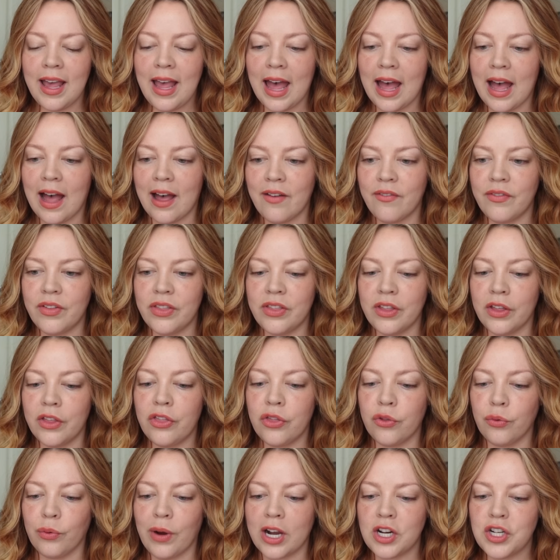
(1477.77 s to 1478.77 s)
have The
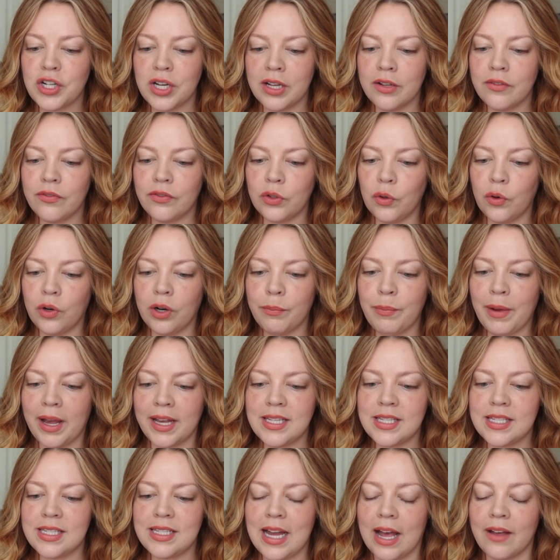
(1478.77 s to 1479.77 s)
Threshing Floor by
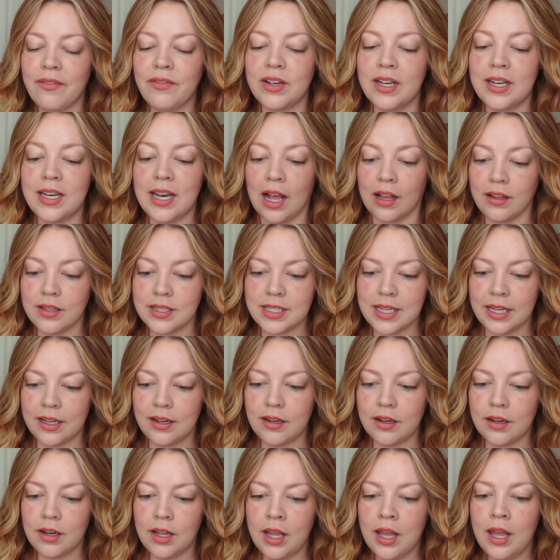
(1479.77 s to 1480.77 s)
Steph
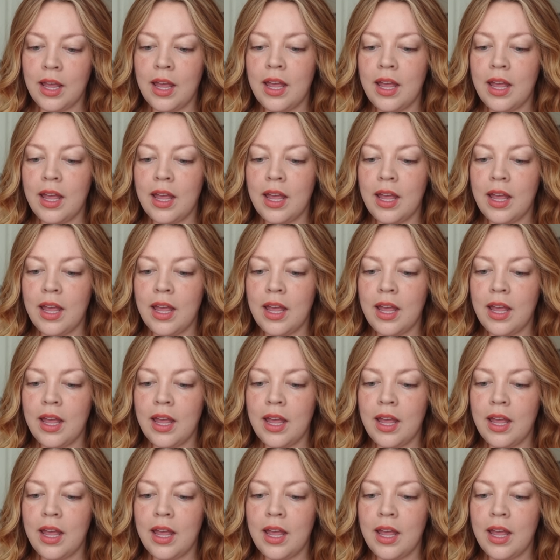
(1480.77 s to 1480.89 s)
Nelson.